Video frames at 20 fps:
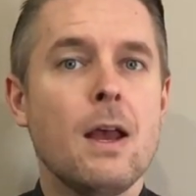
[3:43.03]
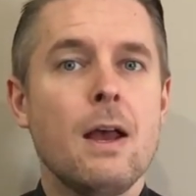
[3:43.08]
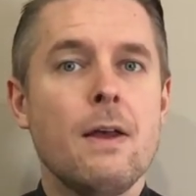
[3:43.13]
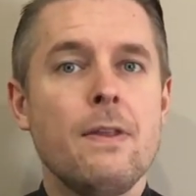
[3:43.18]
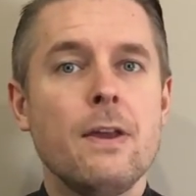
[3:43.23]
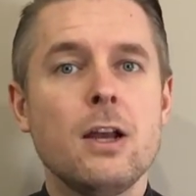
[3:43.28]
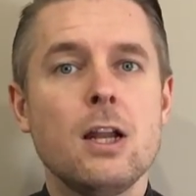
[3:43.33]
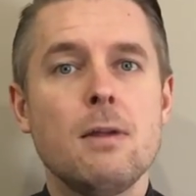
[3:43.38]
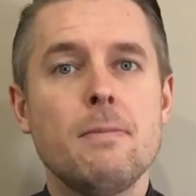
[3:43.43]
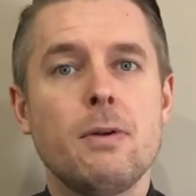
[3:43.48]

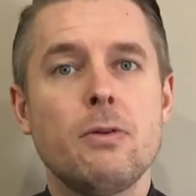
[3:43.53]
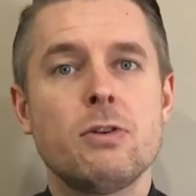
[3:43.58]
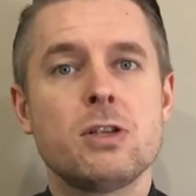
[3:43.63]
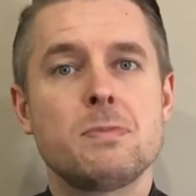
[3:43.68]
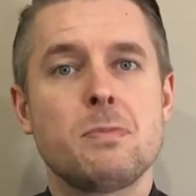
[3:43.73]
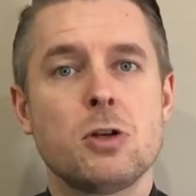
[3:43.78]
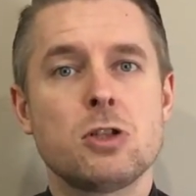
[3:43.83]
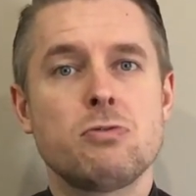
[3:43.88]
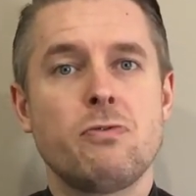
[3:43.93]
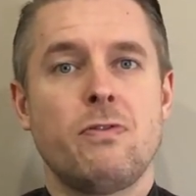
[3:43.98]
they're going to be
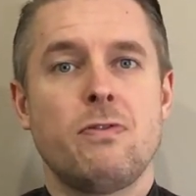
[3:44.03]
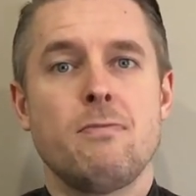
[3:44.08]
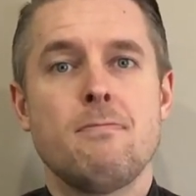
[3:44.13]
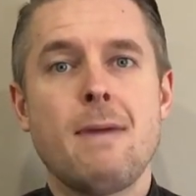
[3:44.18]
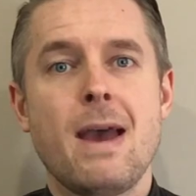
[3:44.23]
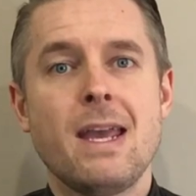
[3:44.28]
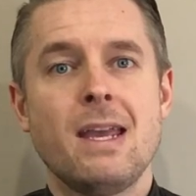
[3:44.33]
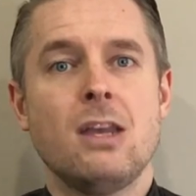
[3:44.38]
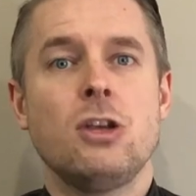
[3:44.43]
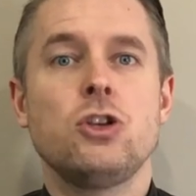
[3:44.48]
responsible for
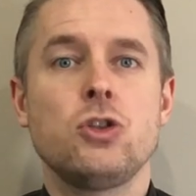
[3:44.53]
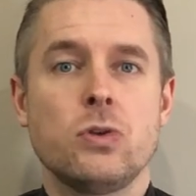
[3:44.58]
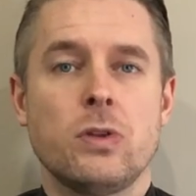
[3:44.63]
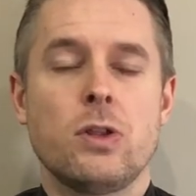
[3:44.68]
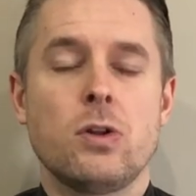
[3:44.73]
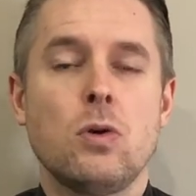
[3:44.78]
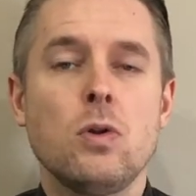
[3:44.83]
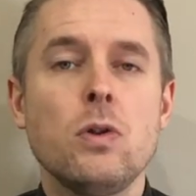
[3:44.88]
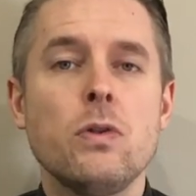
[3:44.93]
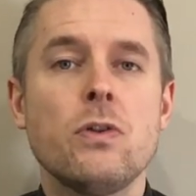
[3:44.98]
making sure
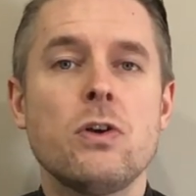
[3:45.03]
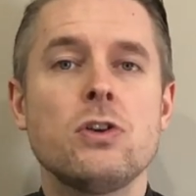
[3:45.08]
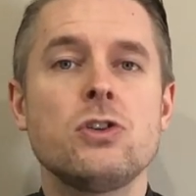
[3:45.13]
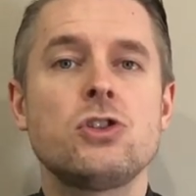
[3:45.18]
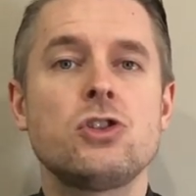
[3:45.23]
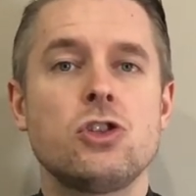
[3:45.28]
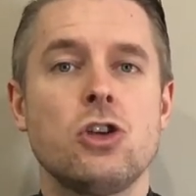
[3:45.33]
that all of those